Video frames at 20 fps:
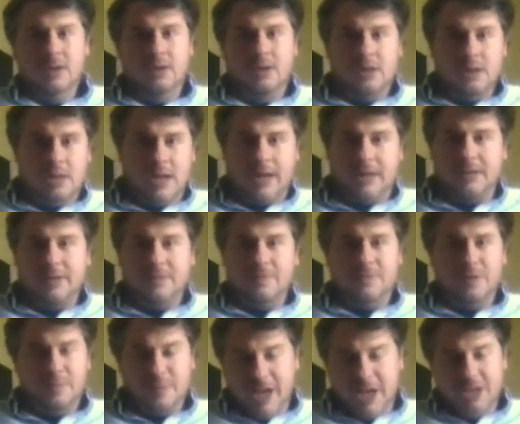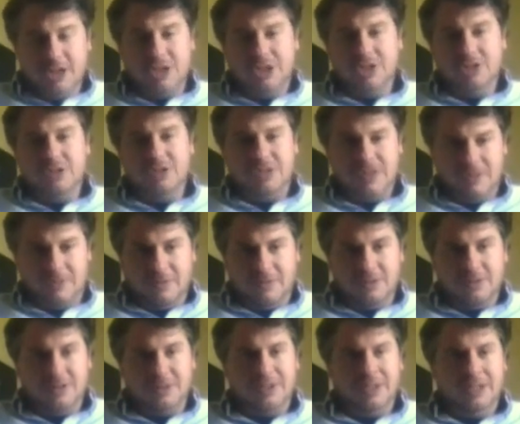collect information
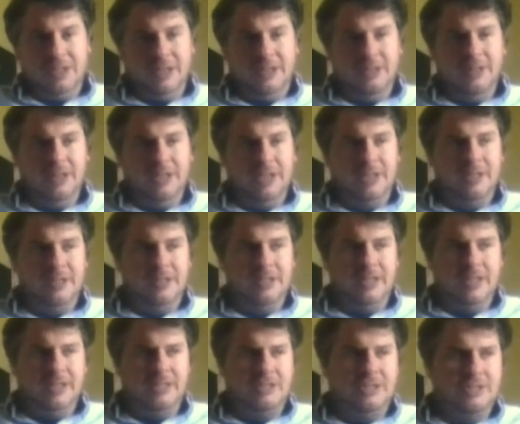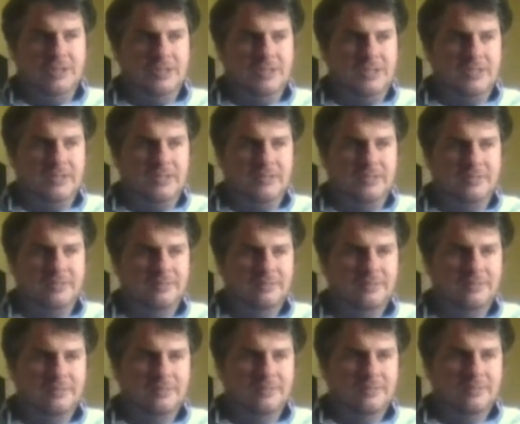differently. And like it just,
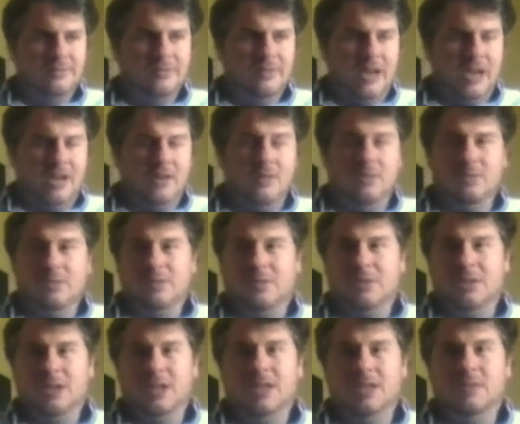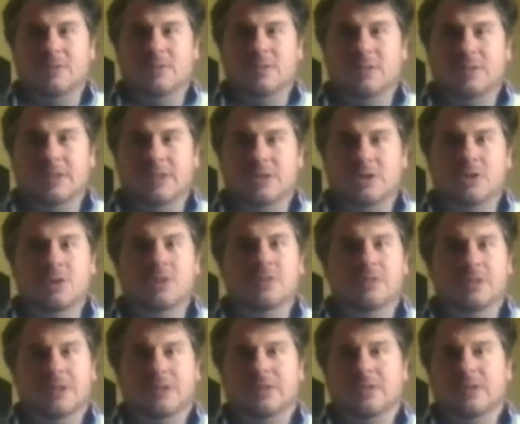I don't think it really could
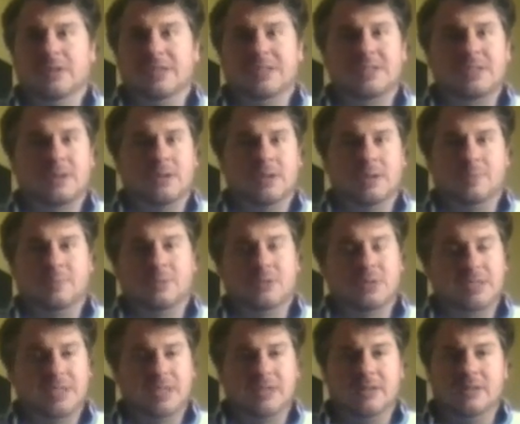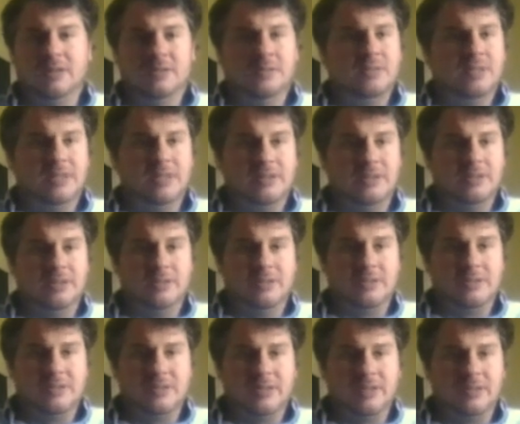have increased 30% in 10
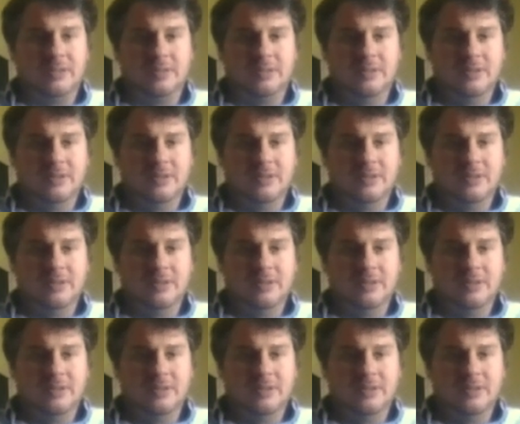years. Like